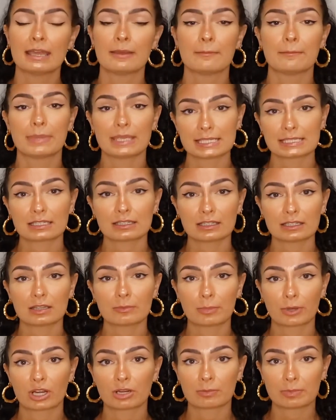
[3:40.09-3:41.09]
Basically, the
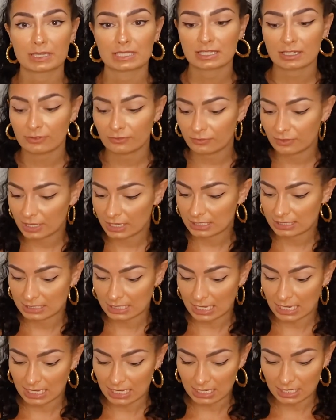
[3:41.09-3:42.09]
purpose of this
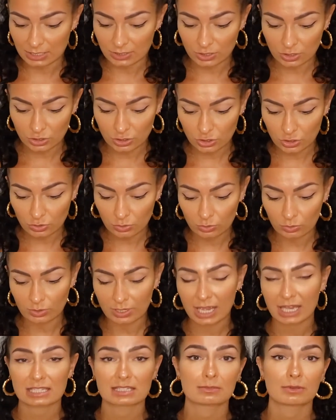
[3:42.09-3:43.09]
is to
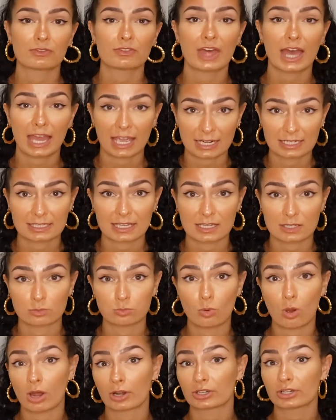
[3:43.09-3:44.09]
get some of the excess
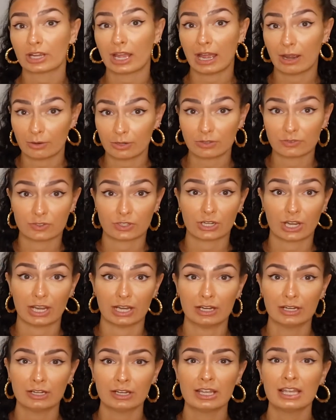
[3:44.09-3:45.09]
water out of your
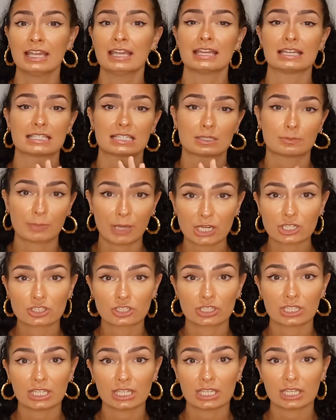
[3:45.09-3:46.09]
hair,
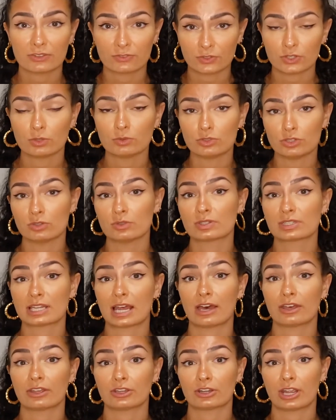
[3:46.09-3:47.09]
especially if you do
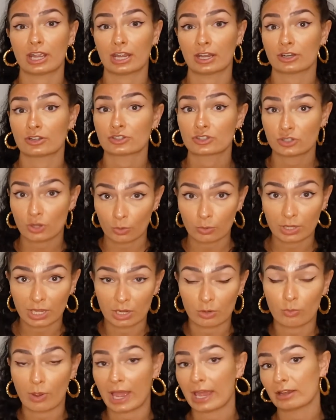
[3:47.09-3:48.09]
style your hair soaking
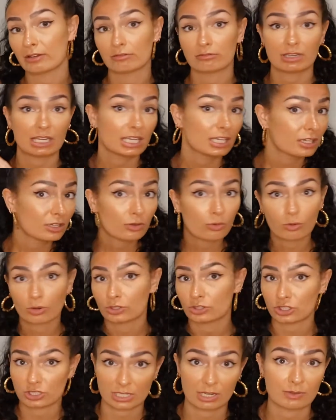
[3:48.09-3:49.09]
wet in or
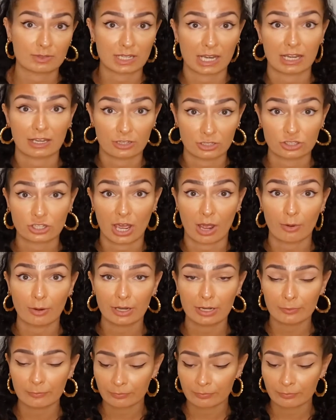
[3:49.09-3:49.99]
just outside of the shower.